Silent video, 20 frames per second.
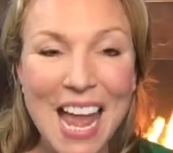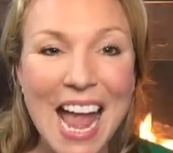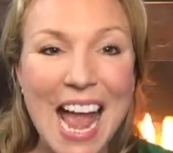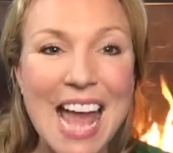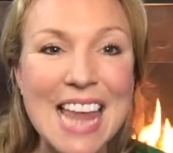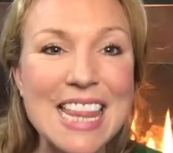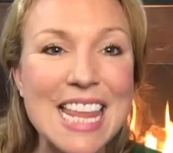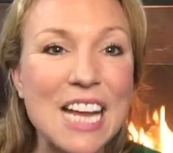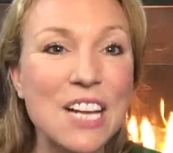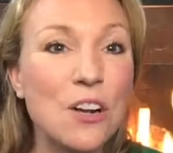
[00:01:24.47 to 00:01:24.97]

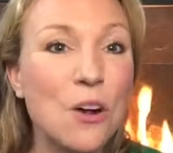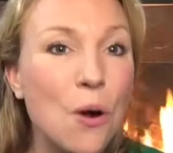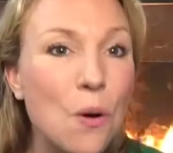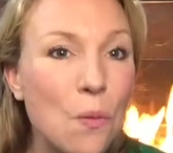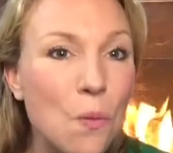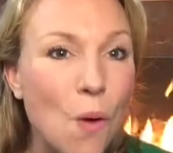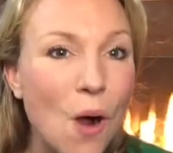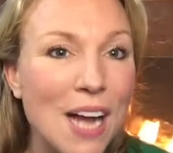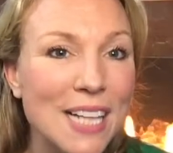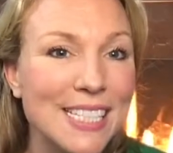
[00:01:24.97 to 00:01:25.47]
And then
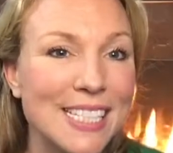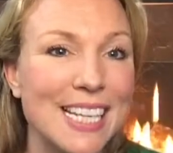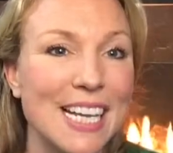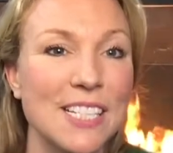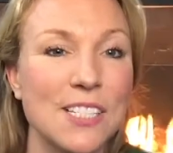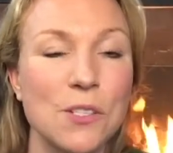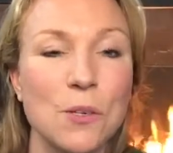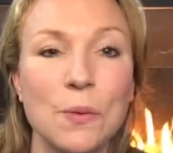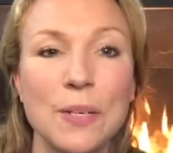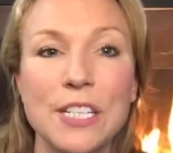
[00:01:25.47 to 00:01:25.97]

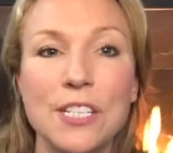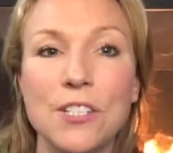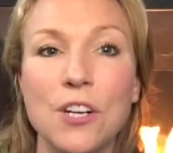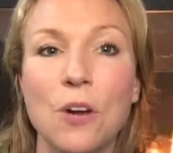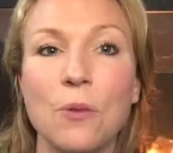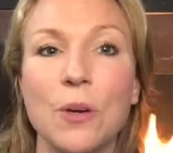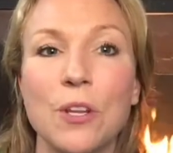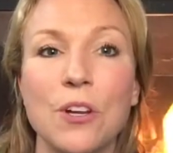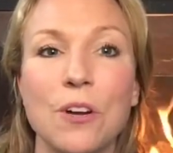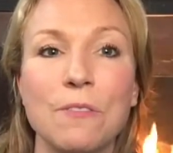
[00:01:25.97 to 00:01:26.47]
Kwanzaa. So we
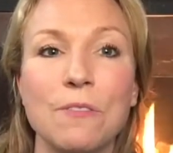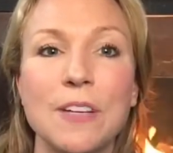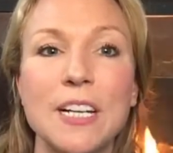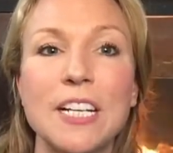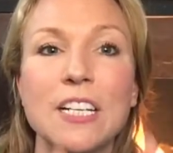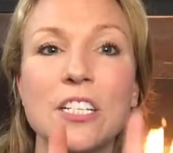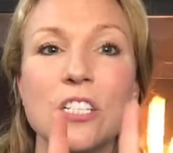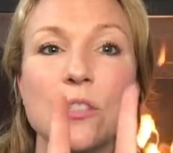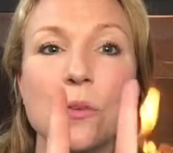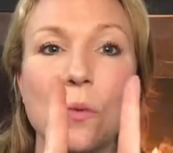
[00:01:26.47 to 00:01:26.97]
start with our
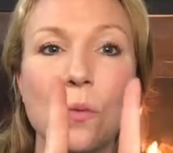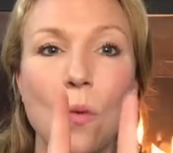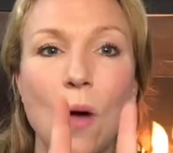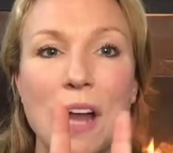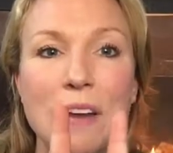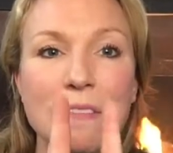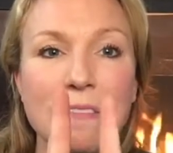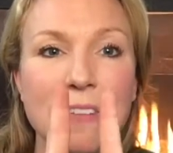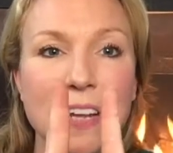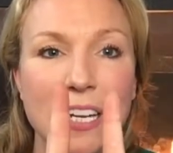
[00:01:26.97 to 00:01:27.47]
fingers,
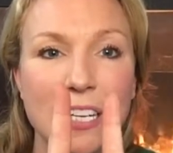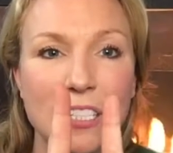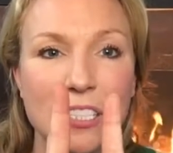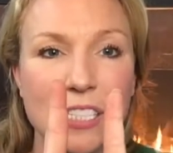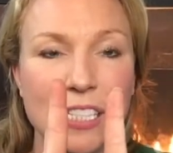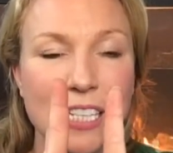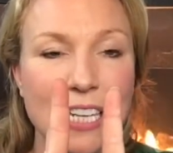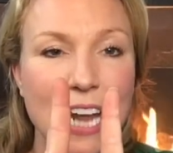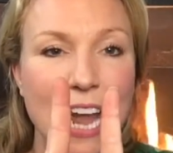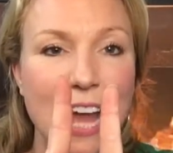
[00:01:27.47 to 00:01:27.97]
1
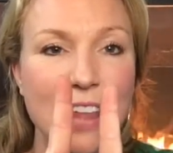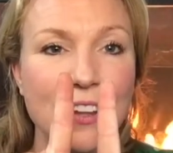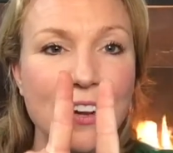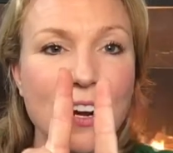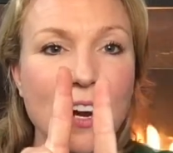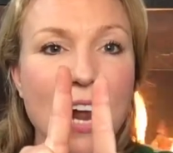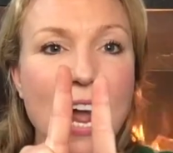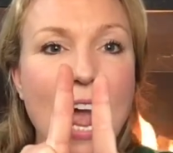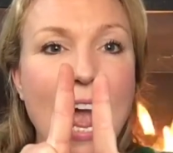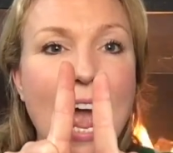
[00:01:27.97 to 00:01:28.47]
fingers
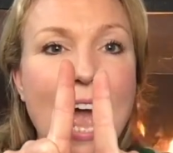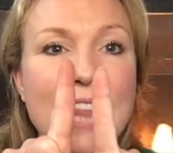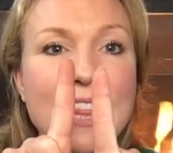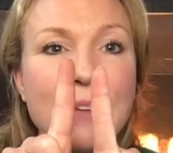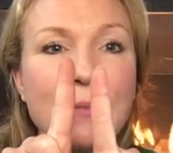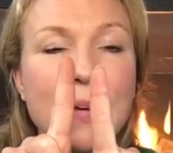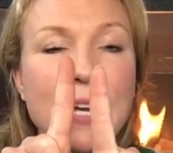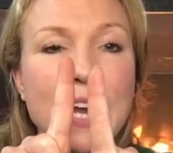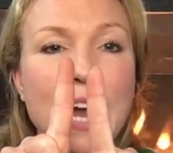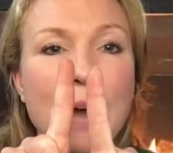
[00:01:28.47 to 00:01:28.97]
together, and
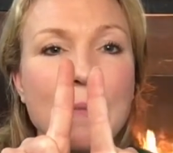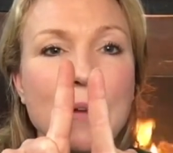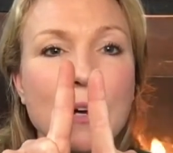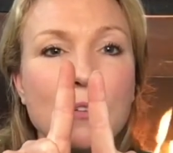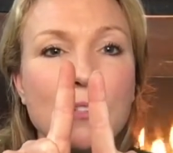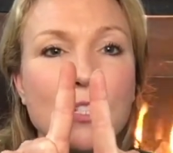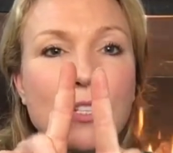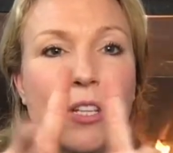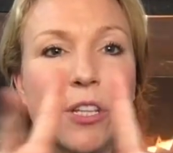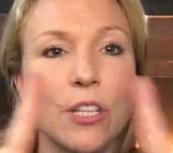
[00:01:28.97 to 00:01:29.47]
then we come
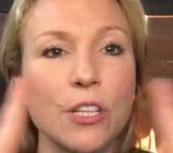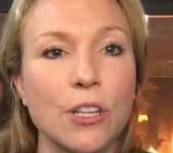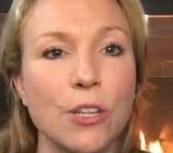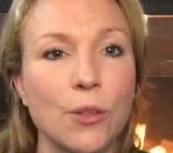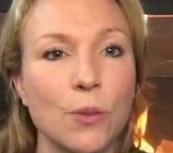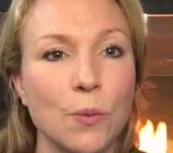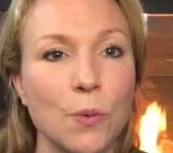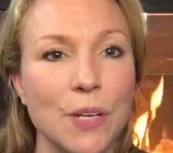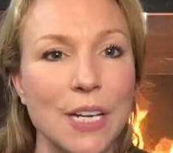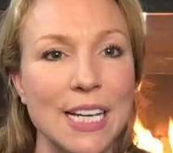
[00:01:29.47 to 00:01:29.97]
out to the
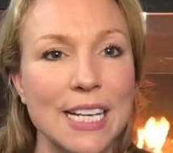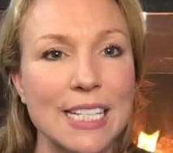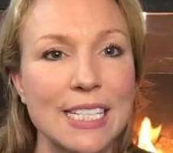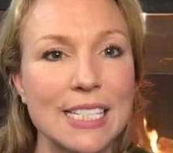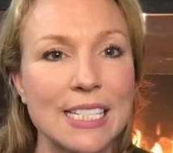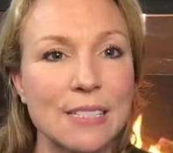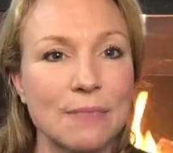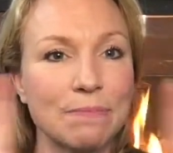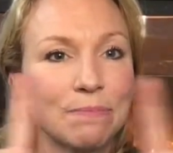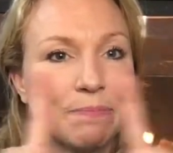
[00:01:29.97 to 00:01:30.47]
3s.